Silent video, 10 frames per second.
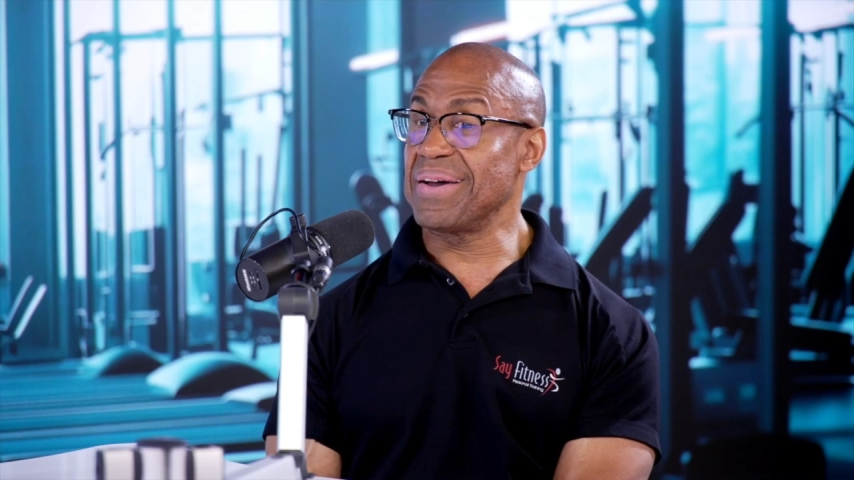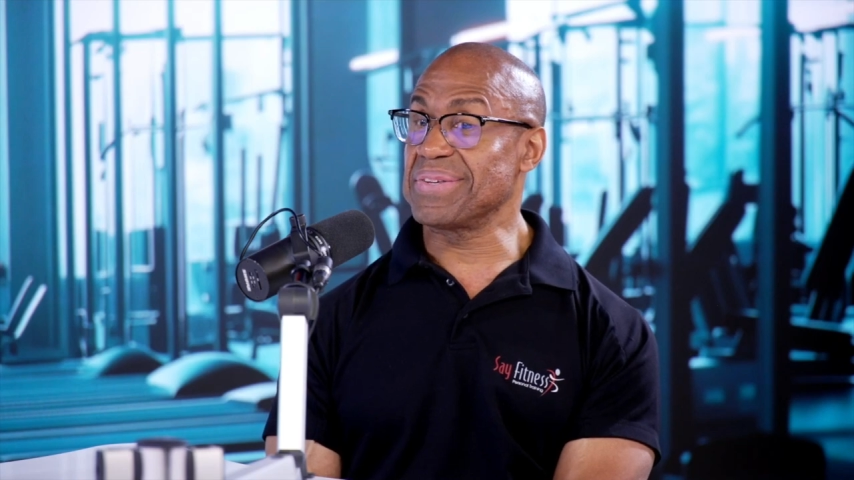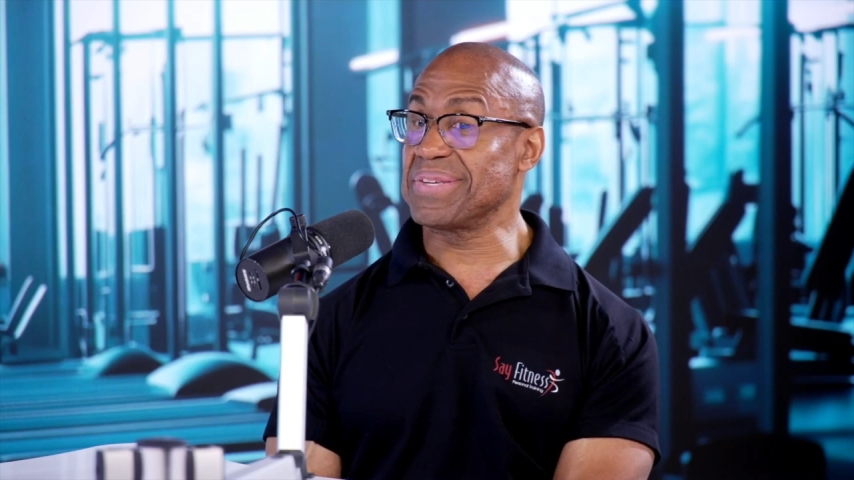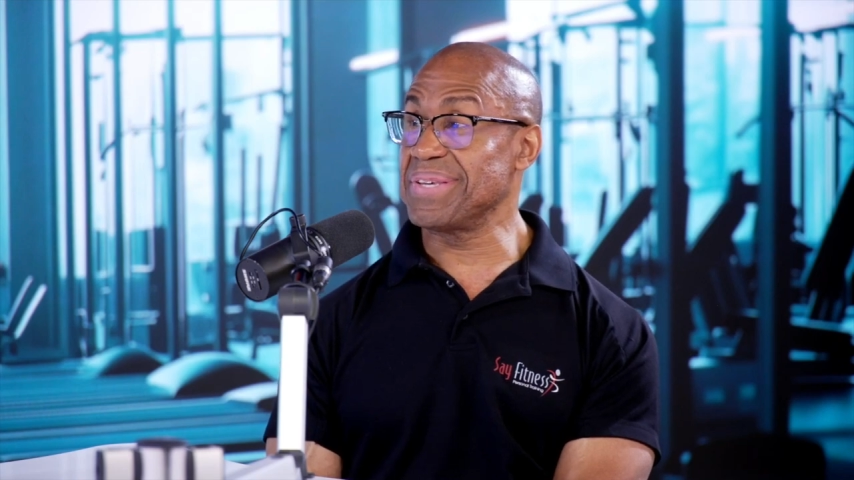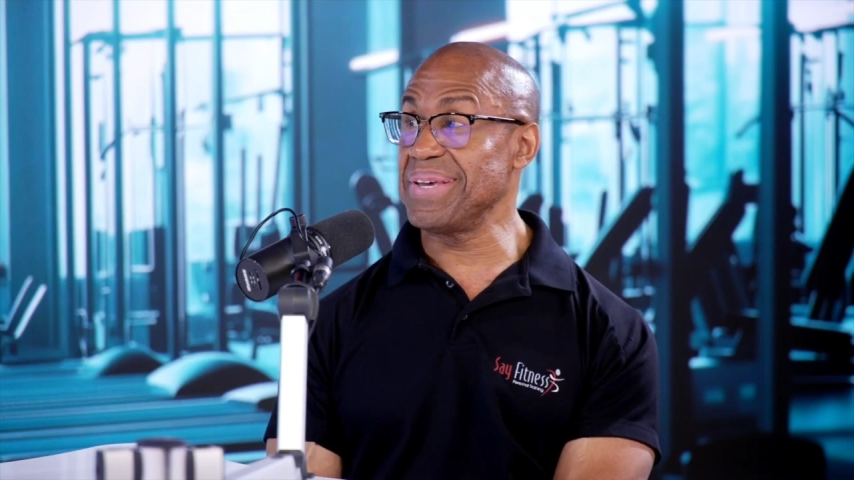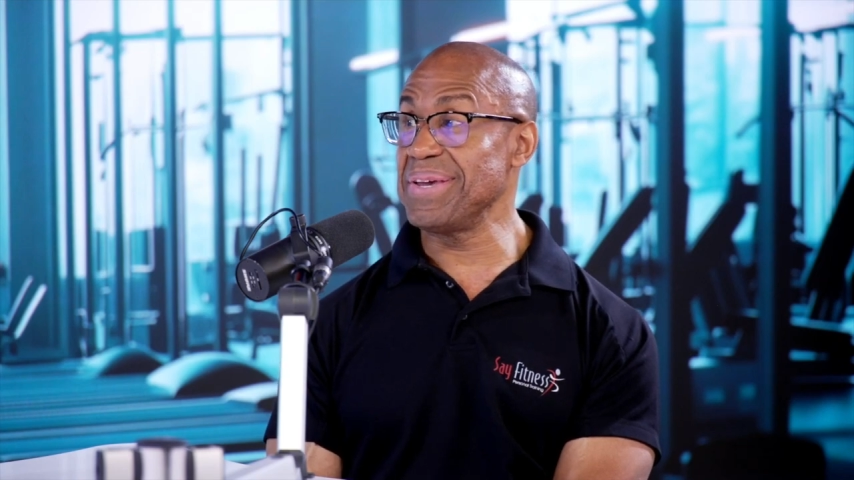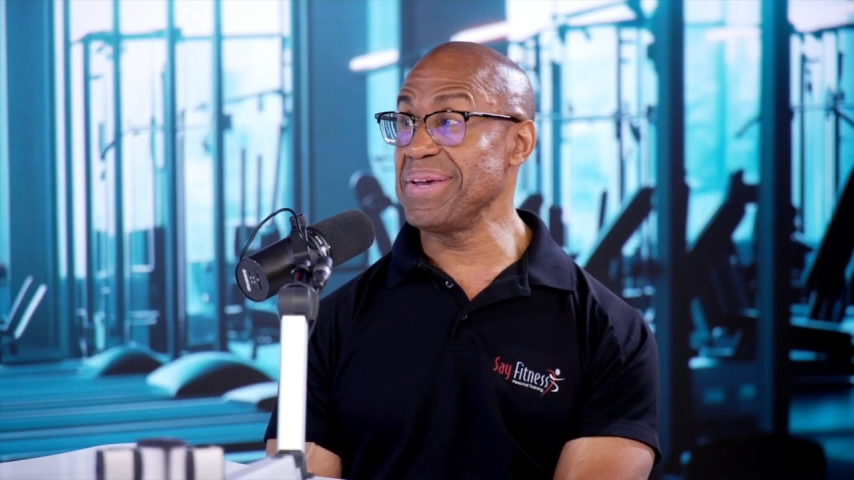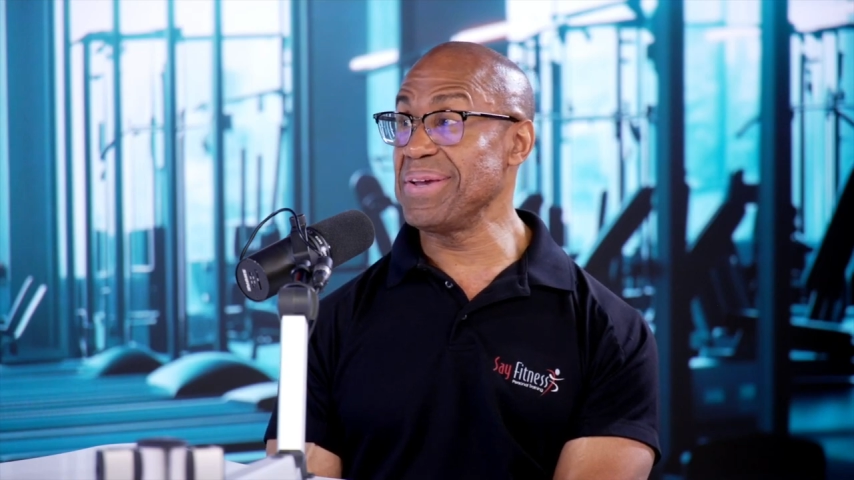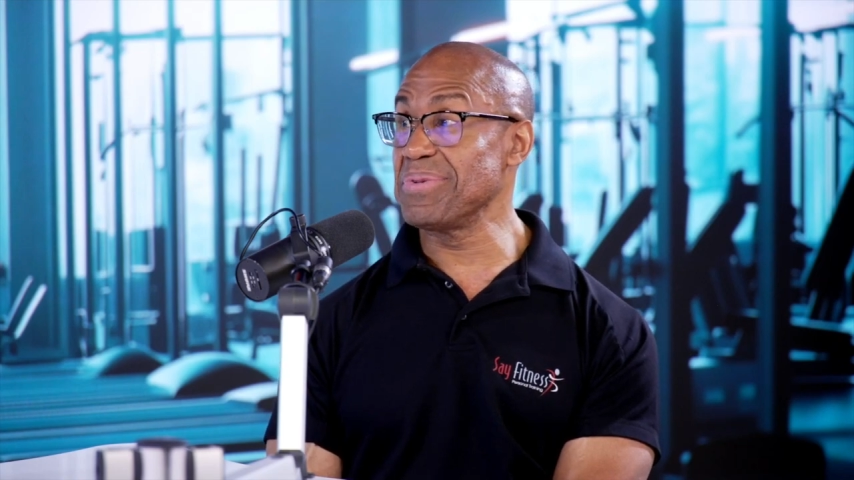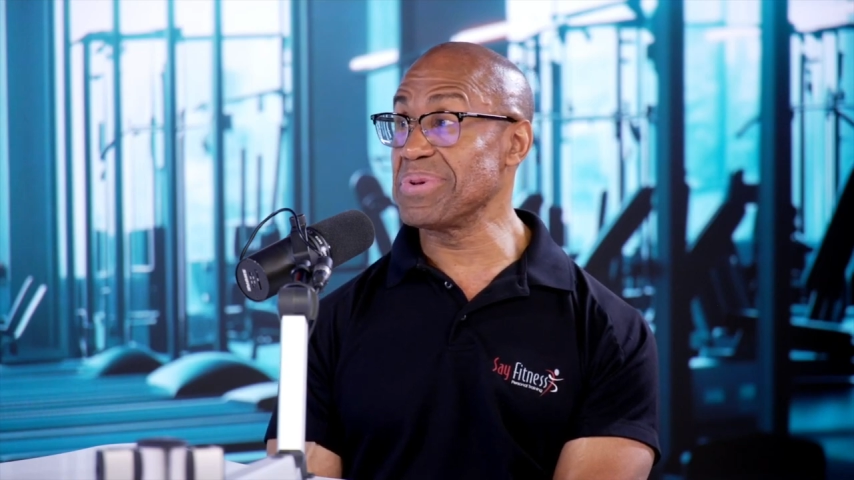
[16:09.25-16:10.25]

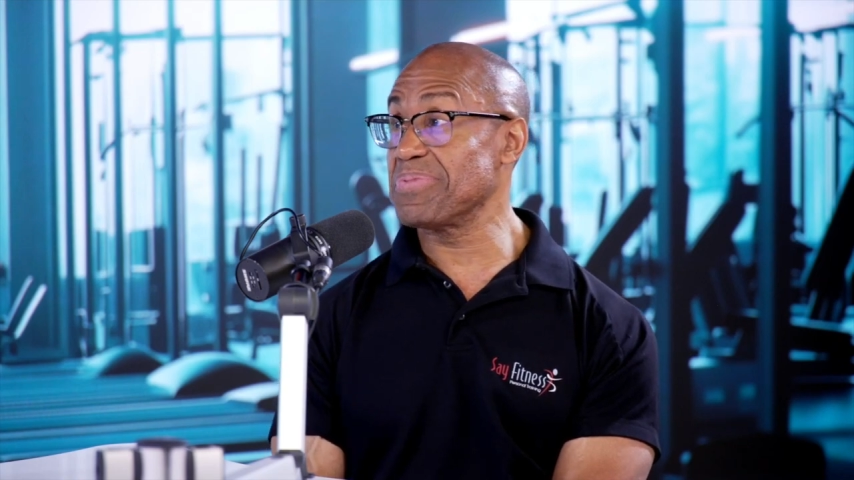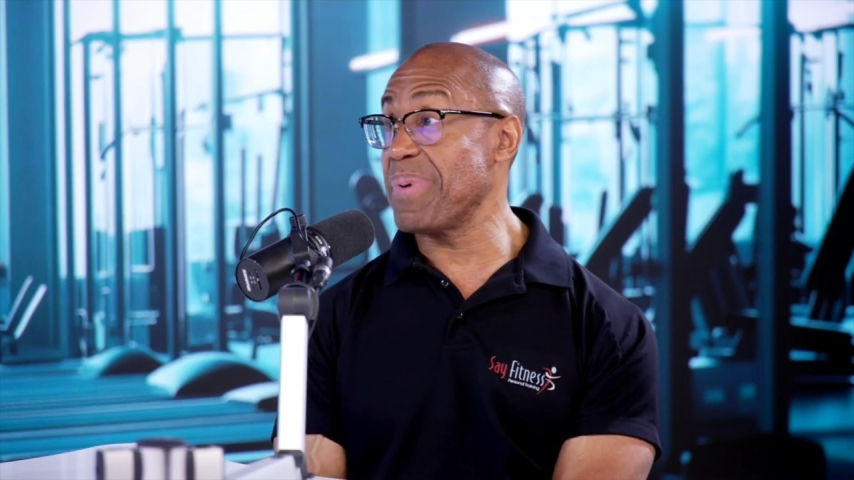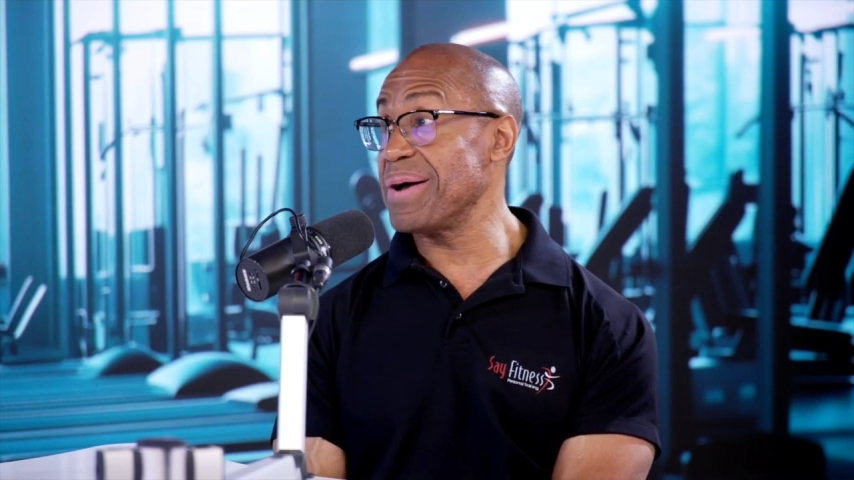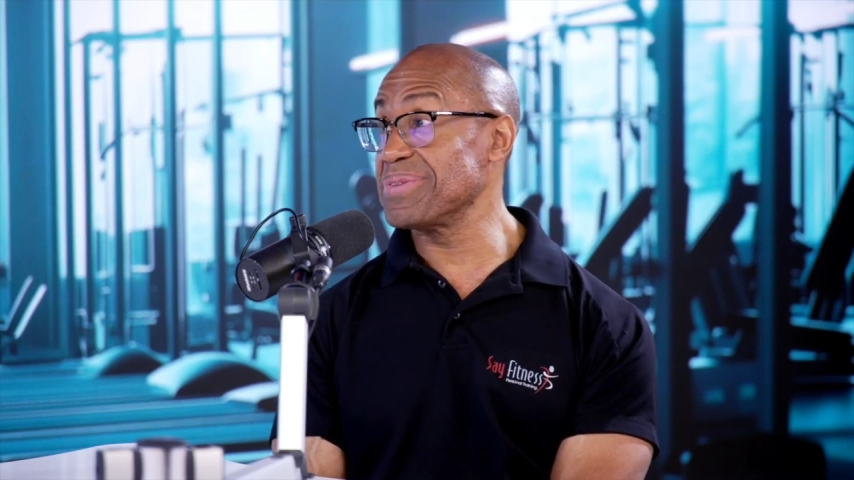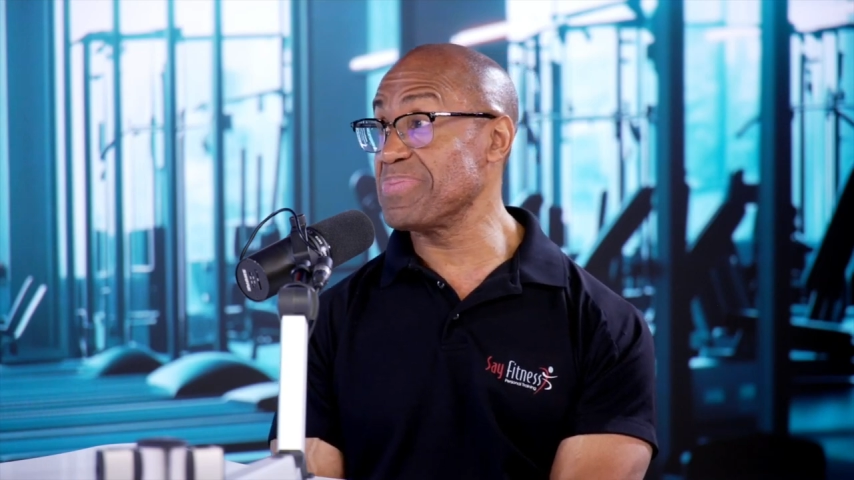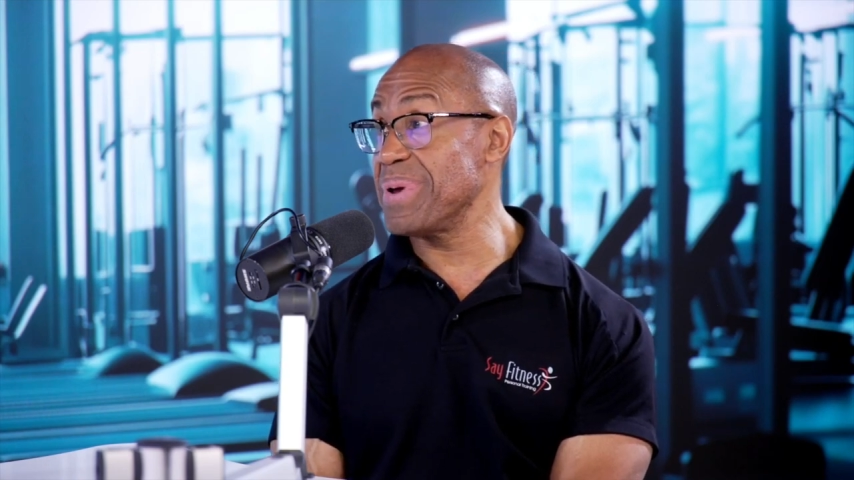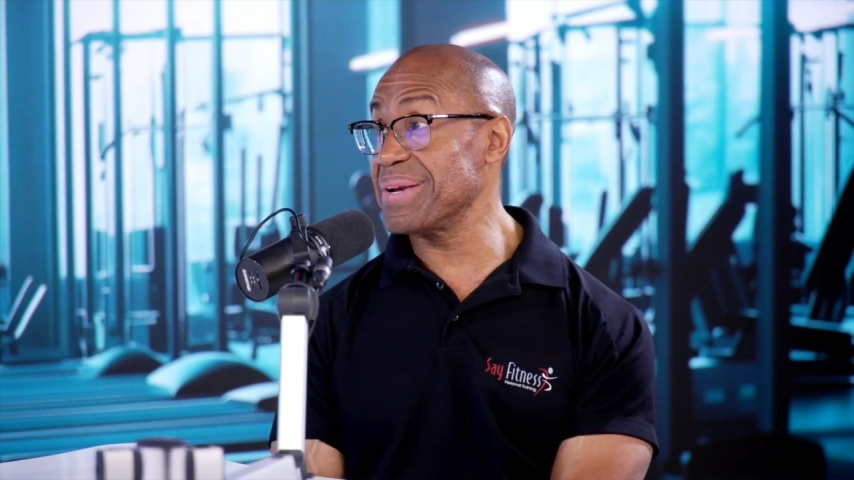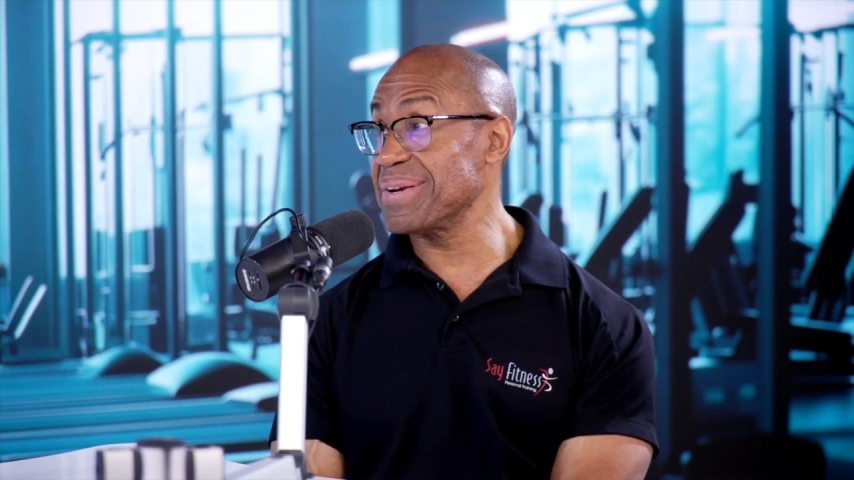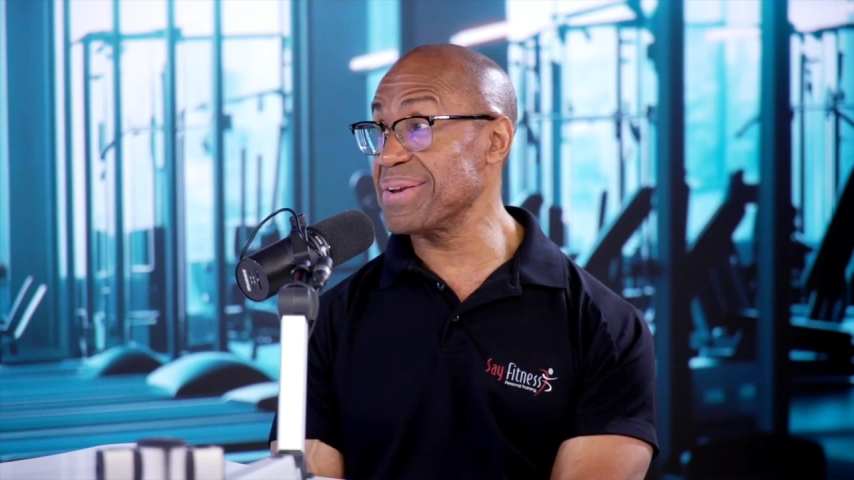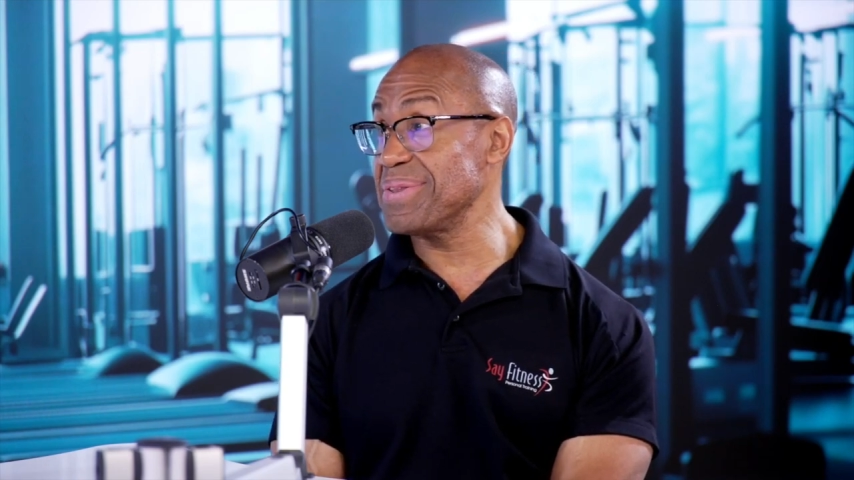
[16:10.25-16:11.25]
She responds
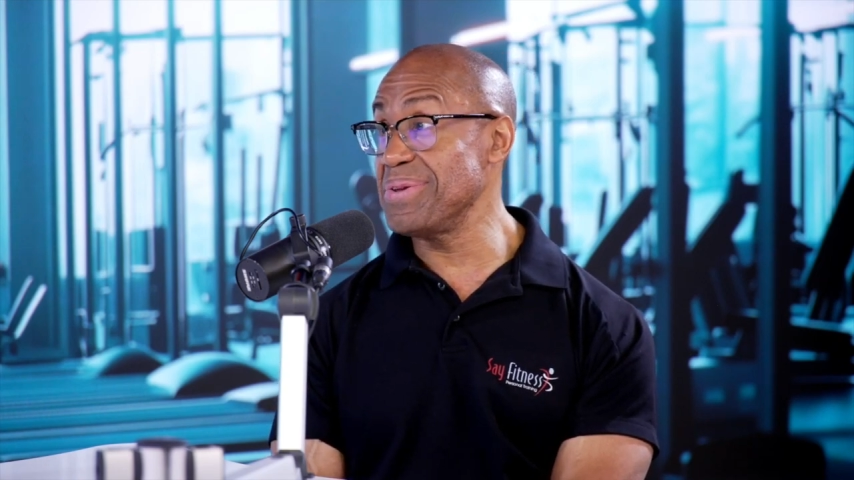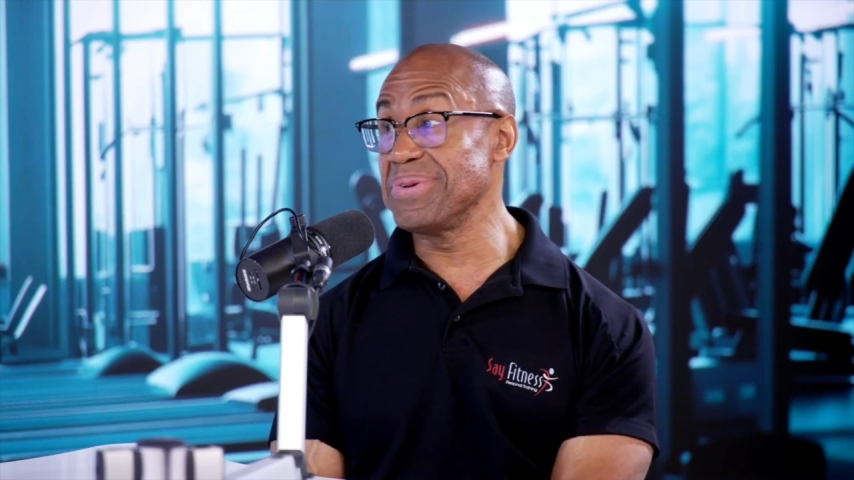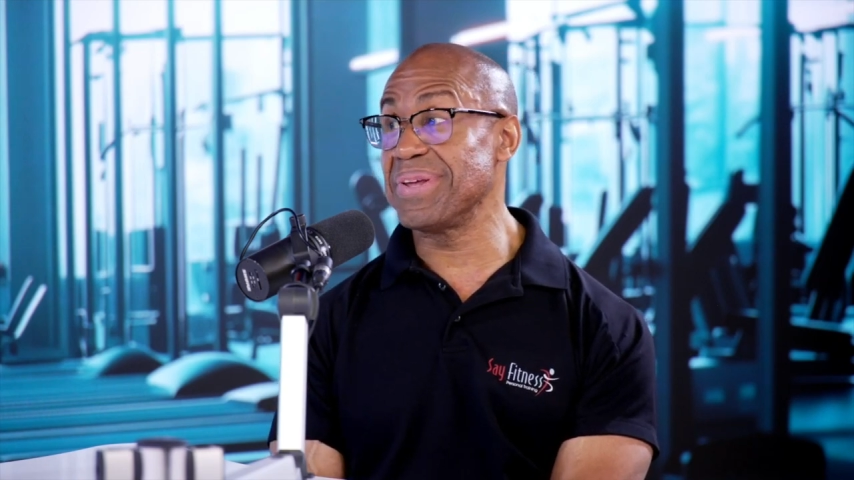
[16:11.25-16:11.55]
better than you.